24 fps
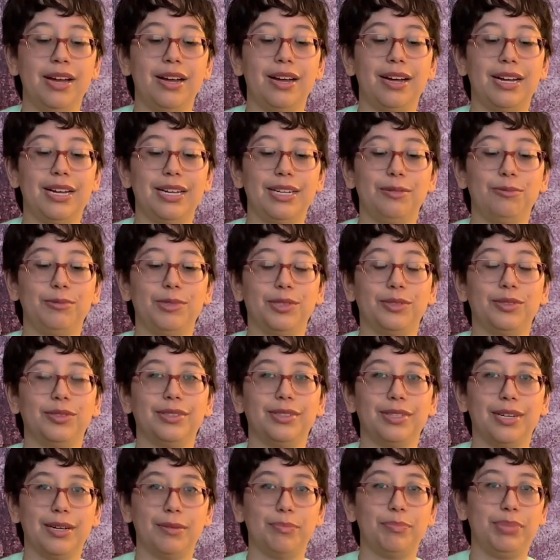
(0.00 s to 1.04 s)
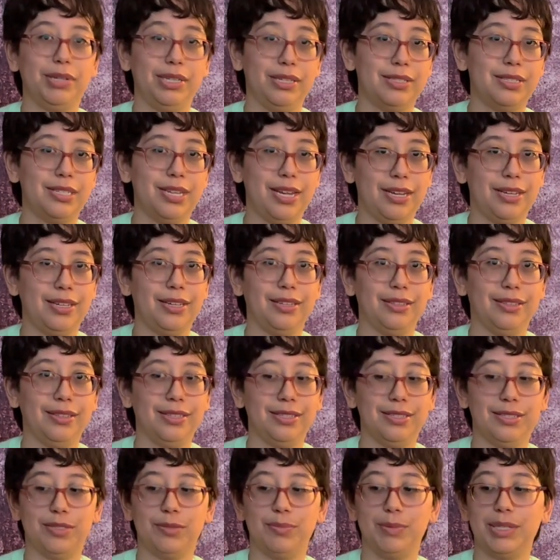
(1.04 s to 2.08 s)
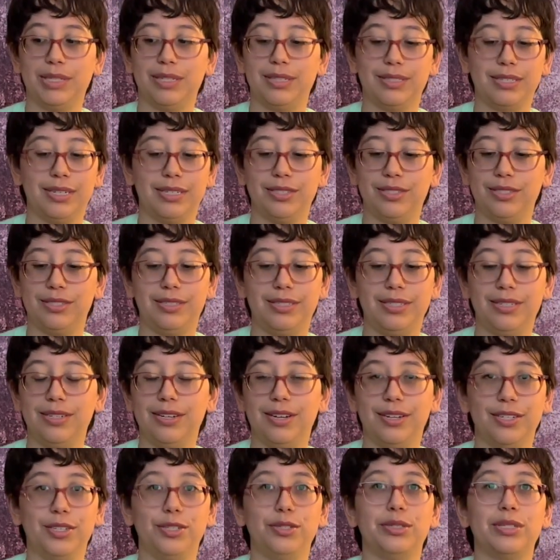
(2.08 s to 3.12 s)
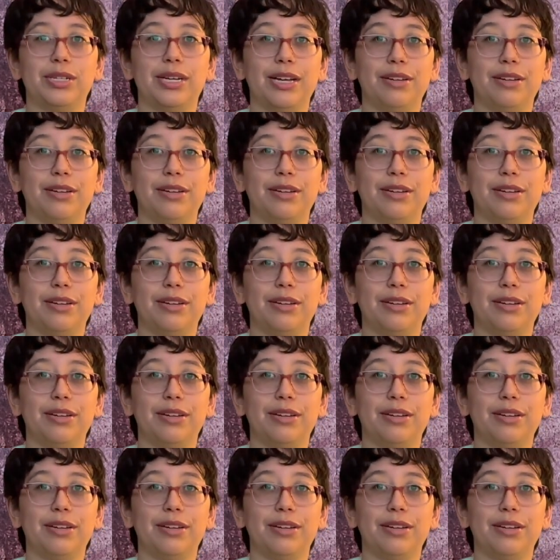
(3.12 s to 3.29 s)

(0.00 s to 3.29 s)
I will not be taking this because I just did not use it.